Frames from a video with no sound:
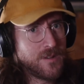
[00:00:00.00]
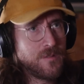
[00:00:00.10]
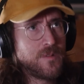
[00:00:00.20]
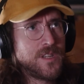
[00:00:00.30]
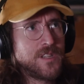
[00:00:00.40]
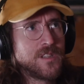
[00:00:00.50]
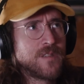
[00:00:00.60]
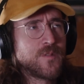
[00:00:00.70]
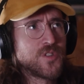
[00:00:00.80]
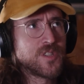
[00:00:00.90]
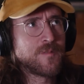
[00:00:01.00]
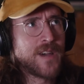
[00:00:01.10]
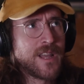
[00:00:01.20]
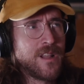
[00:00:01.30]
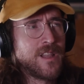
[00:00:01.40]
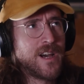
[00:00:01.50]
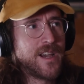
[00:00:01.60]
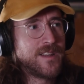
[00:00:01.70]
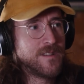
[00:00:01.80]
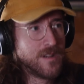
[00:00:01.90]
When he delivers the final
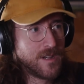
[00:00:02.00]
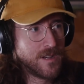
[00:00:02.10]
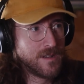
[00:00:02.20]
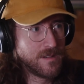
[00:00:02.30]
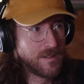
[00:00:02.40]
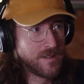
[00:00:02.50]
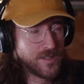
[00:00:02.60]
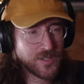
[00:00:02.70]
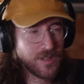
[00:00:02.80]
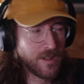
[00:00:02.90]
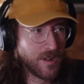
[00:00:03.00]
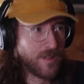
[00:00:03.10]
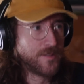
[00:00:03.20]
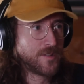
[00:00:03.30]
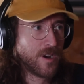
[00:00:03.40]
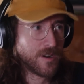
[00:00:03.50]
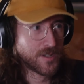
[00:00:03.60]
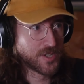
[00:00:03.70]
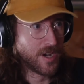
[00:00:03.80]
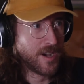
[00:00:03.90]
line, it's a little on the dark
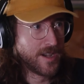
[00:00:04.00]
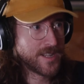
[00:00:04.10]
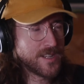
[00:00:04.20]
side.